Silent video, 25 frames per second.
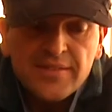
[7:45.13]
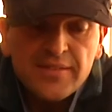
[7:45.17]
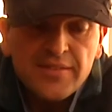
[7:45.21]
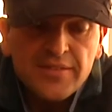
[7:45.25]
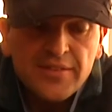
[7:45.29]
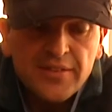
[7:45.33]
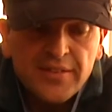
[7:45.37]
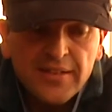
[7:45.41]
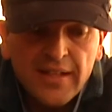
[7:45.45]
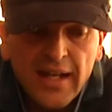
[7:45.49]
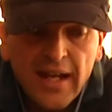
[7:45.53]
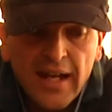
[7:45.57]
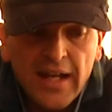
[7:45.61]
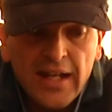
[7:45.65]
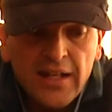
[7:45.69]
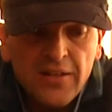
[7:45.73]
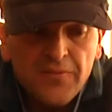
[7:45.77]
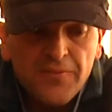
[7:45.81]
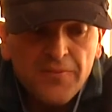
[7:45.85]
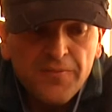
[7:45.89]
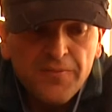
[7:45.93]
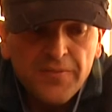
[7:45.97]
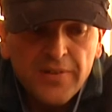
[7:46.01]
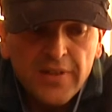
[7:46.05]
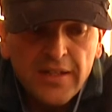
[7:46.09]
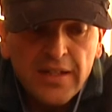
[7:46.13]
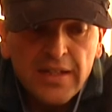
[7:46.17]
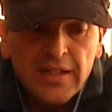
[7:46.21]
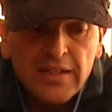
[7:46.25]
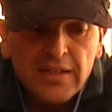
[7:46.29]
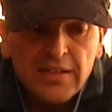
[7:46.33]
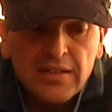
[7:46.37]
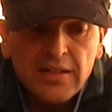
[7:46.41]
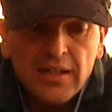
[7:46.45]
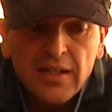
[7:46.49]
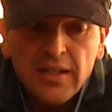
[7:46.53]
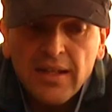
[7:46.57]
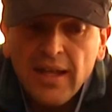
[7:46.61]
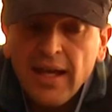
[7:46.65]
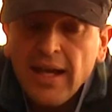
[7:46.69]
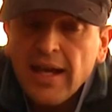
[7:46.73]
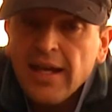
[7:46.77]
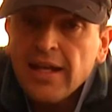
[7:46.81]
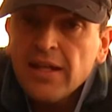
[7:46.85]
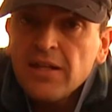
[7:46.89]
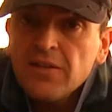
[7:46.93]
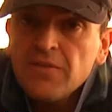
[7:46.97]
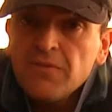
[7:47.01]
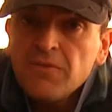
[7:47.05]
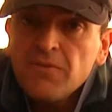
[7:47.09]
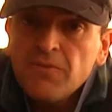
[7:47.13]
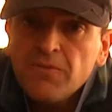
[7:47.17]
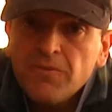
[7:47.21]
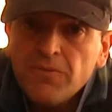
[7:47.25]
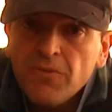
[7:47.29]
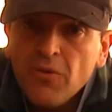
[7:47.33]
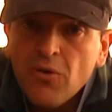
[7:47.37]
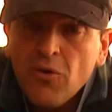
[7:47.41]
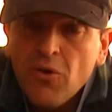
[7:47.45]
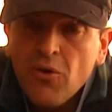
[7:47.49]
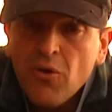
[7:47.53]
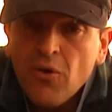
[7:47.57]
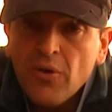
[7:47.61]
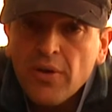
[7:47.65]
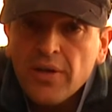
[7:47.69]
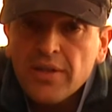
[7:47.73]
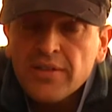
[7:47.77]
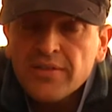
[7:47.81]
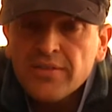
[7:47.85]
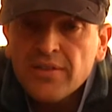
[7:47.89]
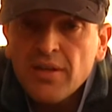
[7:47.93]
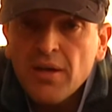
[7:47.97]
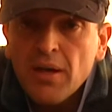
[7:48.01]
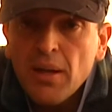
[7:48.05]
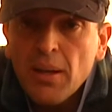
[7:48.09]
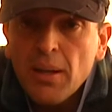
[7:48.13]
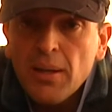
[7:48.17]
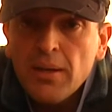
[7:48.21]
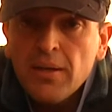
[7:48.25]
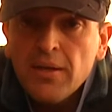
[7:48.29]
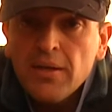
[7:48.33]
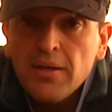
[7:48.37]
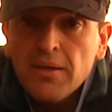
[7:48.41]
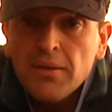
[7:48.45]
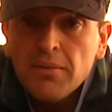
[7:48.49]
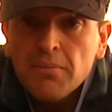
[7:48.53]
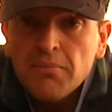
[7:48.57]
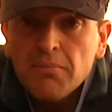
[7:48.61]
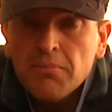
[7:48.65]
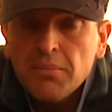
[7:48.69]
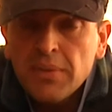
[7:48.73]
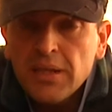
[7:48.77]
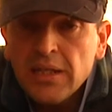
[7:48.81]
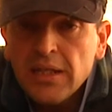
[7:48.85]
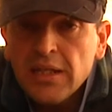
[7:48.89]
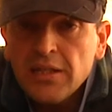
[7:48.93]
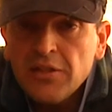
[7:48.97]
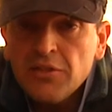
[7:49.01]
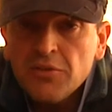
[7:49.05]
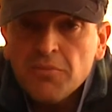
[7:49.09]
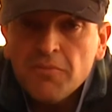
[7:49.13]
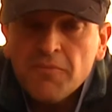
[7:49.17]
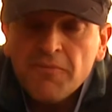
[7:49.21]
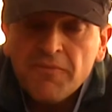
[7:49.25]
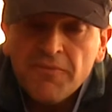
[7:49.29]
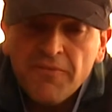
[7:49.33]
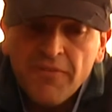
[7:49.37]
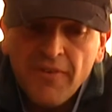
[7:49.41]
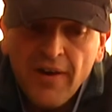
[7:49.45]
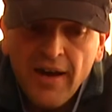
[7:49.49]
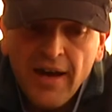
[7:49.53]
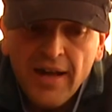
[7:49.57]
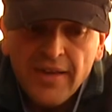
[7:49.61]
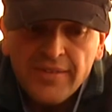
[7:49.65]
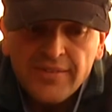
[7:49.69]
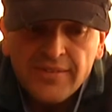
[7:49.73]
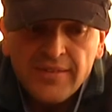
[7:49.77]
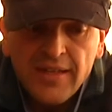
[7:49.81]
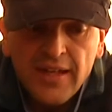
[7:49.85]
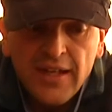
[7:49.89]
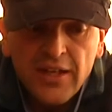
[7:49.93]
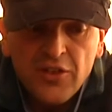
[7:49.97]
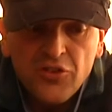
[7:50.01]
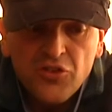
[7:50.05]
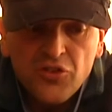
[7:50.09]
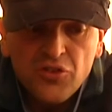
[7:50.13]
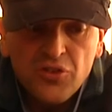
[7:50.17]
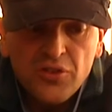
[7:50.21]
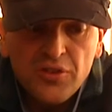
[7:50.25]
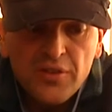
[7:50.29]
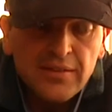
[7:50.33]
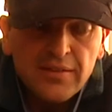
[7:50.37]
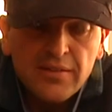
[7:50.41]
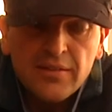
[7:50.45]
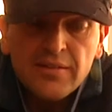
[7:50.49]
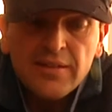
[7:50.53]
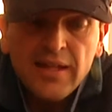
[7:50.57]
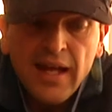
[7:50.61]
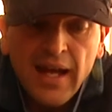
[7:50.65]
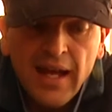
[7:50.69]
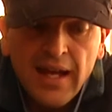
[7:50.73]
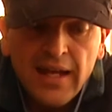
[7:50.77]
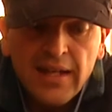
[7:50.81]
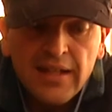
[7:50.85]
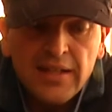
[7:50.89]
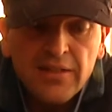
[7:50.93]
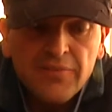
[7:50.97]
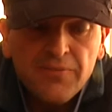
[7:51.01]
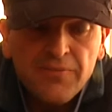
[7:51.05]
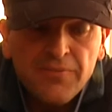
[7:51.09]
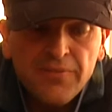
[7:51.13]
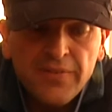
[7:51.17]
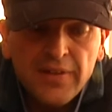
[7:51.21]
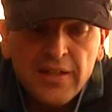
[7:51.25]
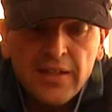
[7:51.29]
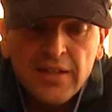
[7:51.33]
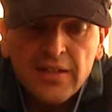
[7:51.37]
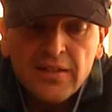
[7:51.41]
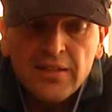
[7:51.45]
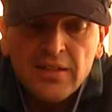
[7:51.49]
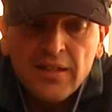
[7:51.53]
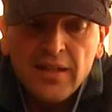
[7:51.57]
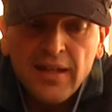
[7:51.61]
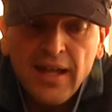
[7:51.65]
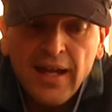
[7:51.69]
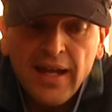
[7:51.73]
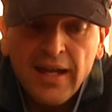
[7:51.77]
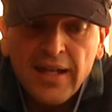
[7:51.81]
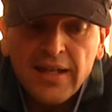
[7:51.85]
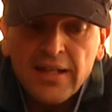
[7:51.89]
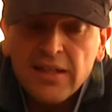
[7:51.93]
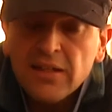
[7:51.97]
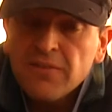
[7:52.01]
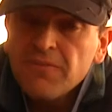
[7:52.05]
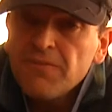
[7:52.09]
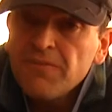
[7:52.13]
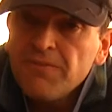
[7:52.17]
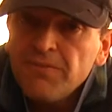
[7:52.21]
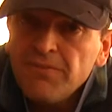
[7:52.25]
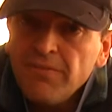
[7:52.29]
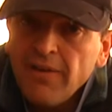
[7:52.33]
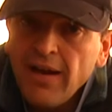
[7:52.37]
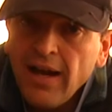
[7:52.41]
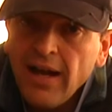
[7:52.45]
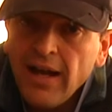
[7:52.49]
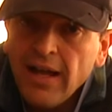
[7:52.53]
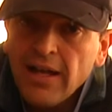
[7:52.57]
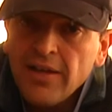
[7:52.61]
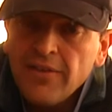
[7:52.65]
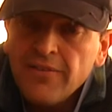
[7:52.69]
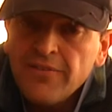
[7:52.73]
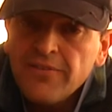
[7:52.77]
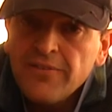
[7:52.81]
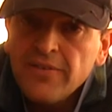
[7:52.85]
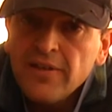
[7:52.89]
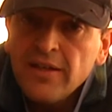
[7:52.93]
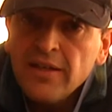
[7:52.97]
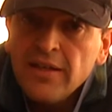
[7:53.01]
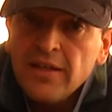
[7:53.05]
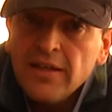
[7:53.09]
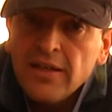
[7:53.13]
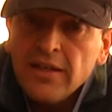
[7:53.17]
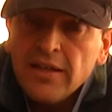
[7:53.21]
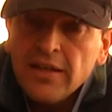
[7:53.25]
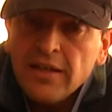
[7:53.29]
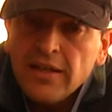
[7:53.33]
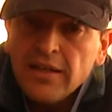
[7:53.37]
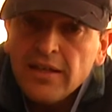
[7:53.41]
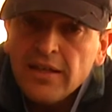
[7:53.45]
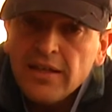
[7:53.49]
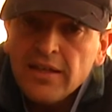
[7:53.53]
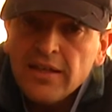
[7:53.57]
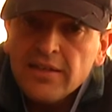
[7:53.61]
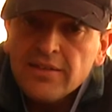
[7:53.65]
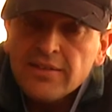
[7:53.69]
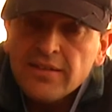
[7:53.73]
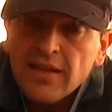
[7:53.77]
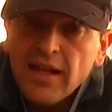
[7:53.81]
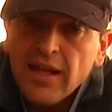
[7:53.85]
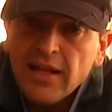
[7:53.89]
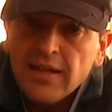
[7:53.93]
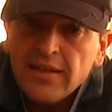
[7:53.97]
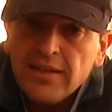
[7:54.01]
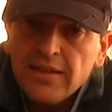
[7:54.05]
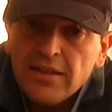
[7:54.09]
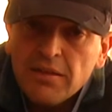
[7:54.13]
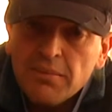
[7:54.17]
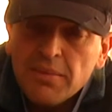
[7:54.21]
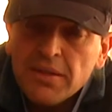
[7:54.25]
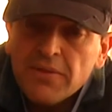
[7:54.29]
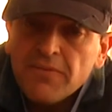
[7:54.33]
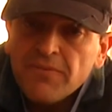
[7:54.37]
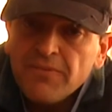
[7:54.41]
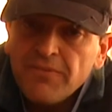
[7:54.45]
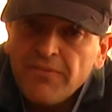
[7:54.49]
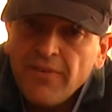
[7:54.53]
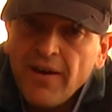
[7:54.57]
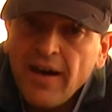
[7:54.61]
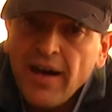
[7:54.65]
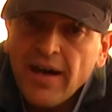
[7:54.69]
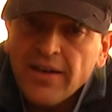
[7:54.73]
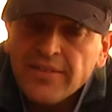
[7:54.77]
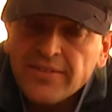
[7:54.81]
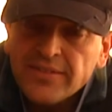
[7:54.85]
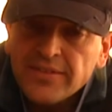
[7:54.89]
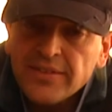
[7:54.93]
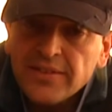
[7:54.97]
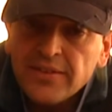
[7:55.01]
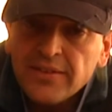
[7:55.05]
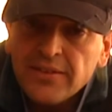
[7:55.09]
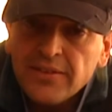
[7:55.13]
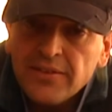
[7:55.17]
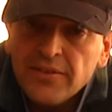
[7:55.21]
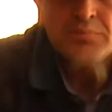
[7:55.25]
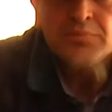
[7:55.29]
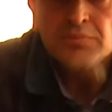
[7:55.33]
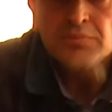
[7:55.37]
The 9 feet line 4 is a medium fast action. The 9 feet line 5 is a little bit faster.